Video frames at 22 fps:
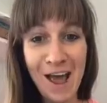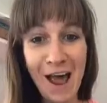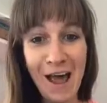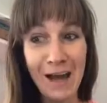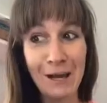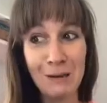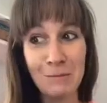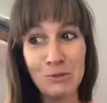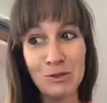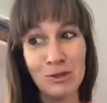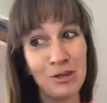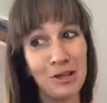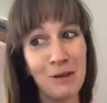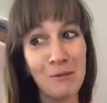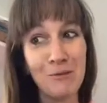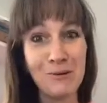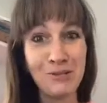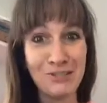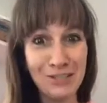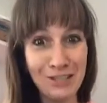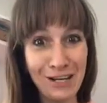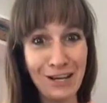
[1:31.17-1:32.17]
and I'm sure they
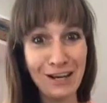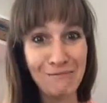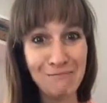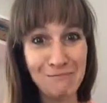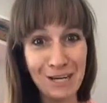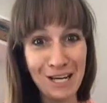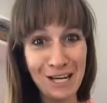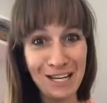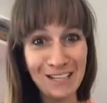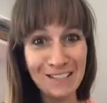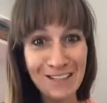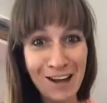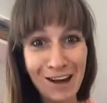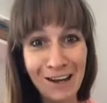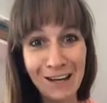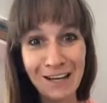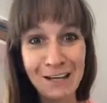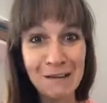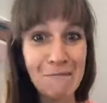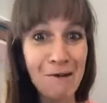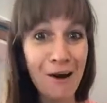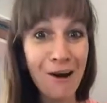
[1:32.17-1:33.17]
were sick of me
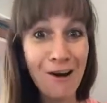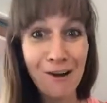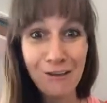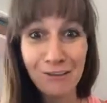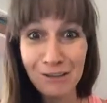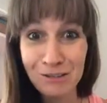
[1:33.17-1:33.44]
talking about all